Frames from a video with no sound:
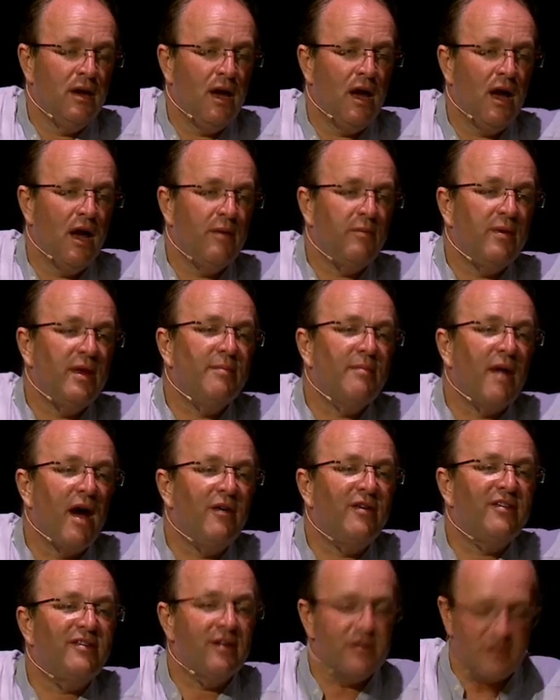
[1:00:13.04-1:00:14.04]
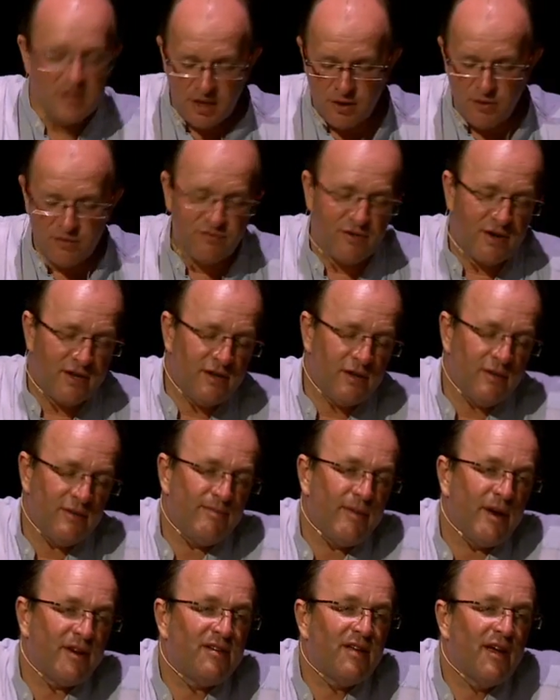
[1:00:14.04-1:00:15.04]
Uh, in my research, I concentrated
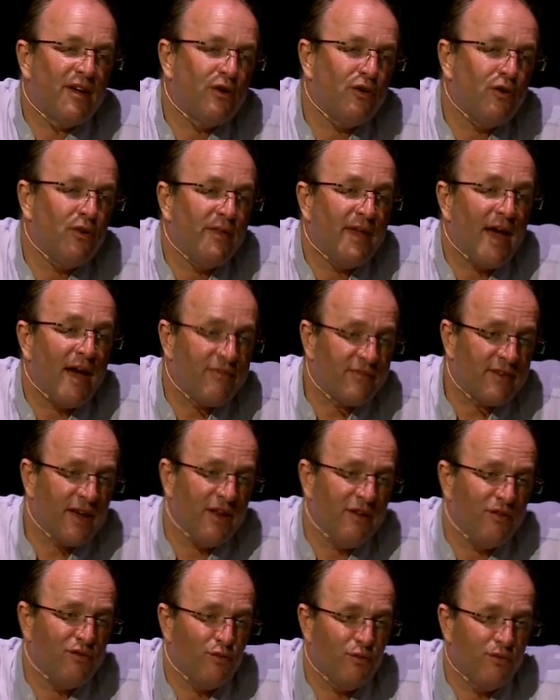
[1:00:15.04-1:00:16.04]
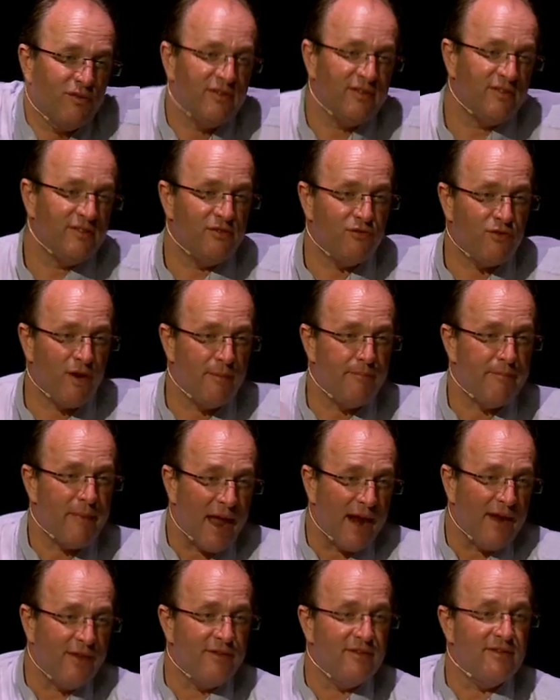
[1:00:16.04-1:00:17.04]
as much as I could on the Afghan sources to try and
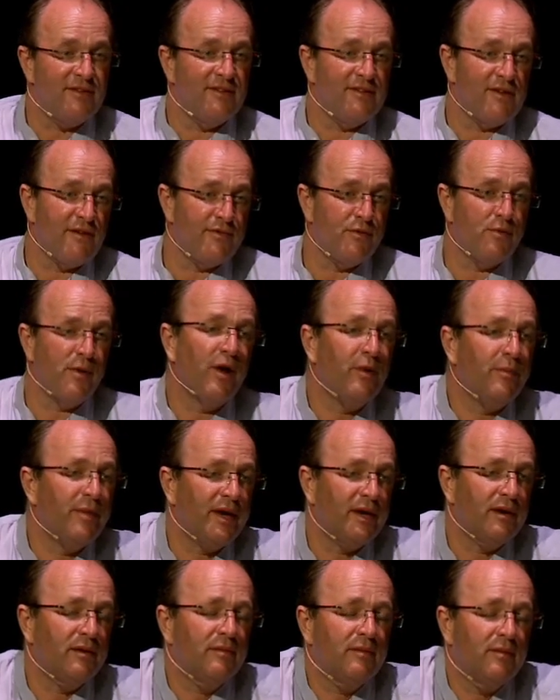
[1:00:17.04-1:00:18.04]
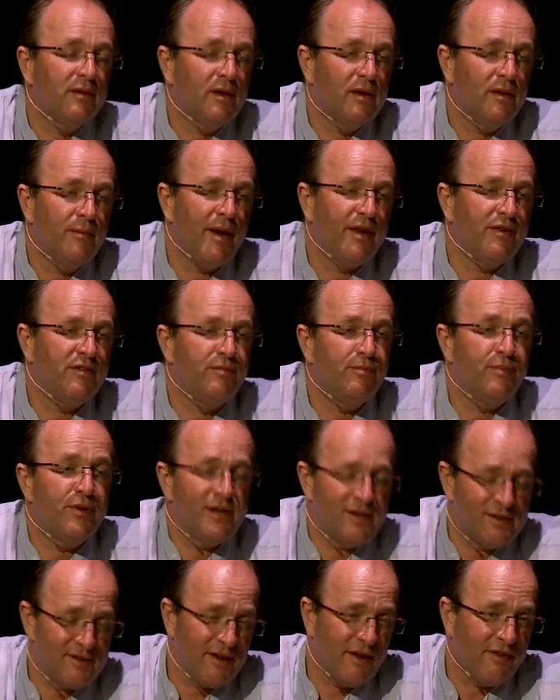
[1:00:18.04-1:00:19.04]
balance this overwhelming amount of
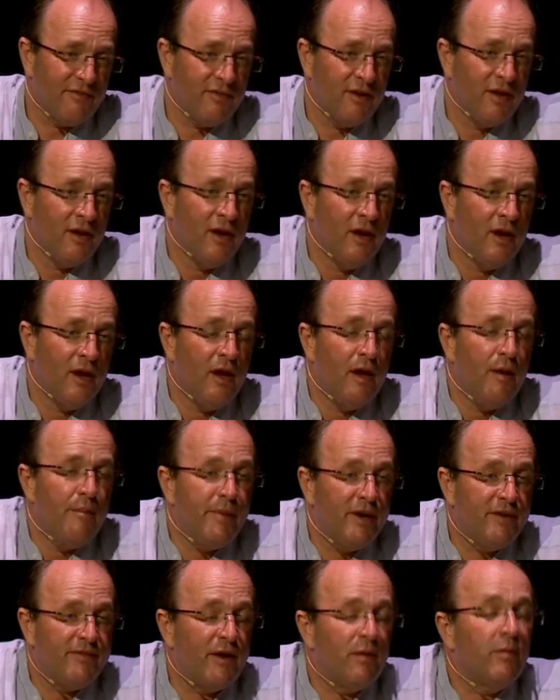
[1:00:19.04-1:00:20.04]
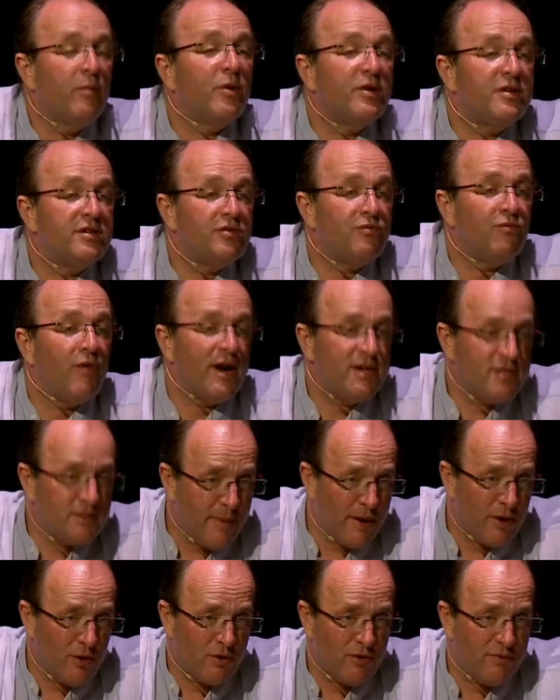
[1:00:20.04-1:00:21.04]
British stuff. But if anyone wanted to write
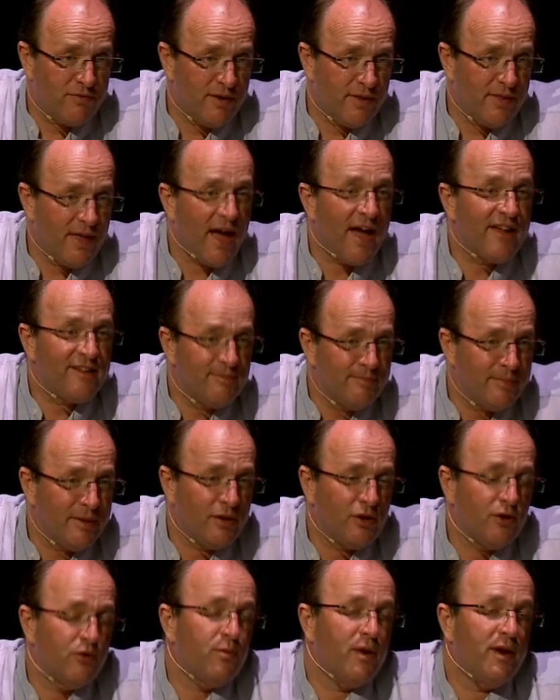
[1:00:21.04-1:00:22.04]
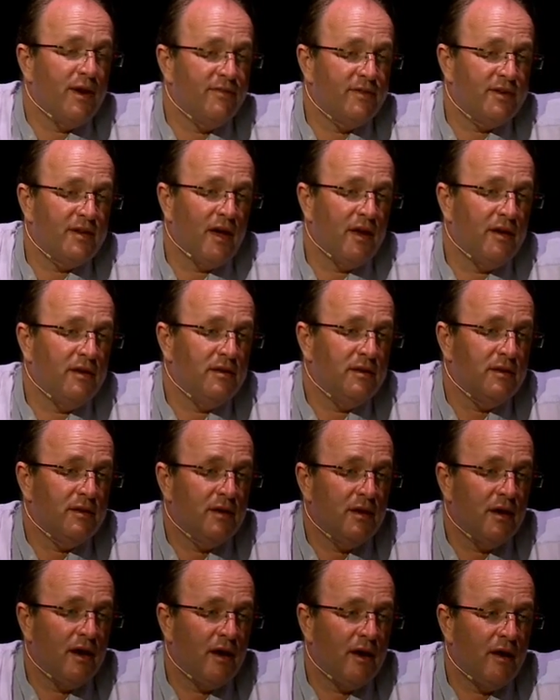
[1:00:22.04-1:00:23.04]
a biography, and there hasn't been a good one ever done,
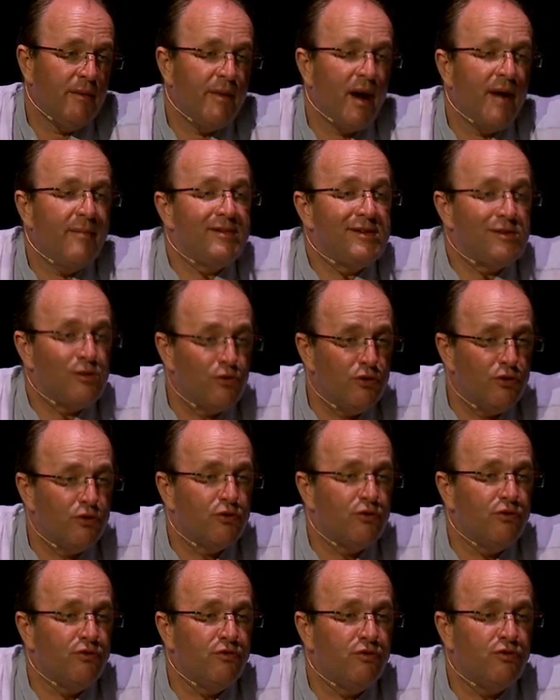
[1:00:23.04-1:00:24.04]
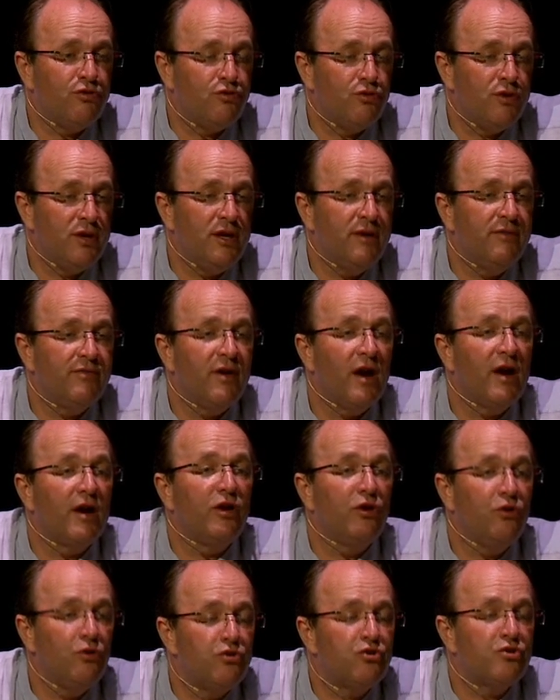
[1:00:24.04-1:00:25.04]
um, I'm sure you could retrieve a
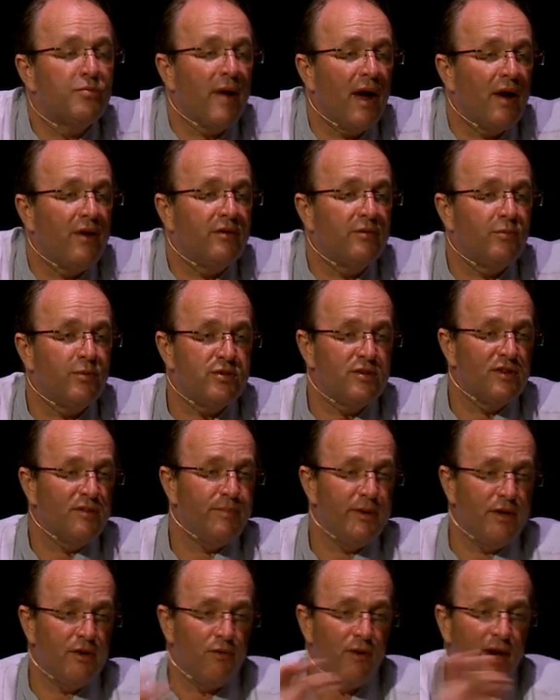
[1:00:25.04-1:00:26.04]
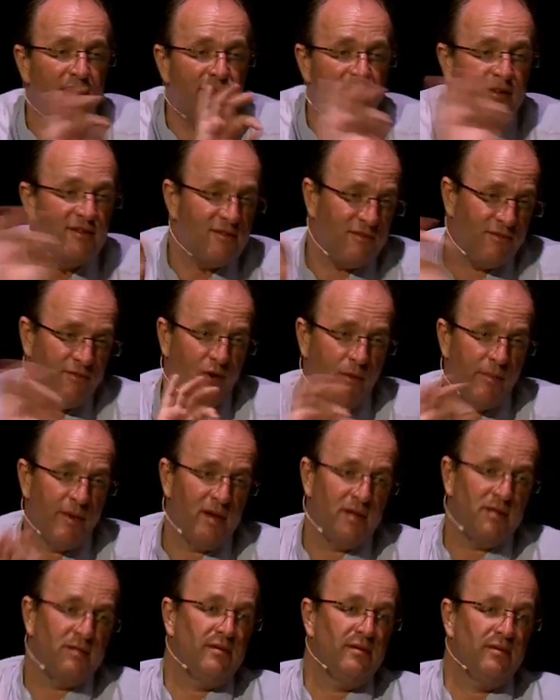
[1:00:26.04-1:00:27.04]
huge amount which has been erased from
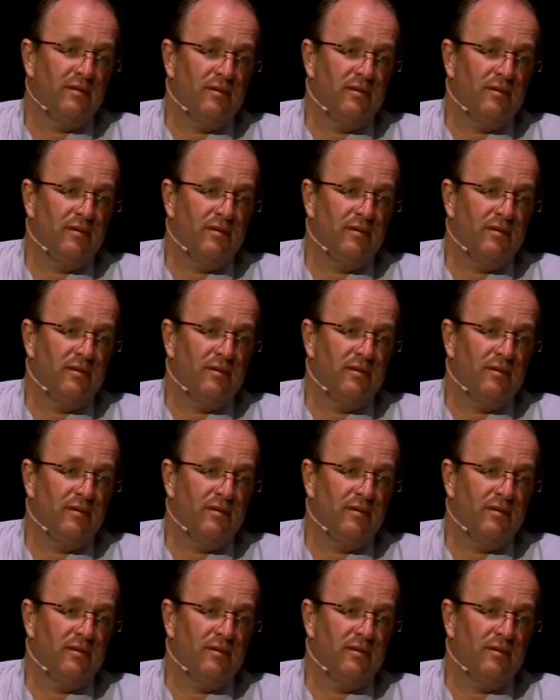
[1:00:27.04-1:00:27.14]
it.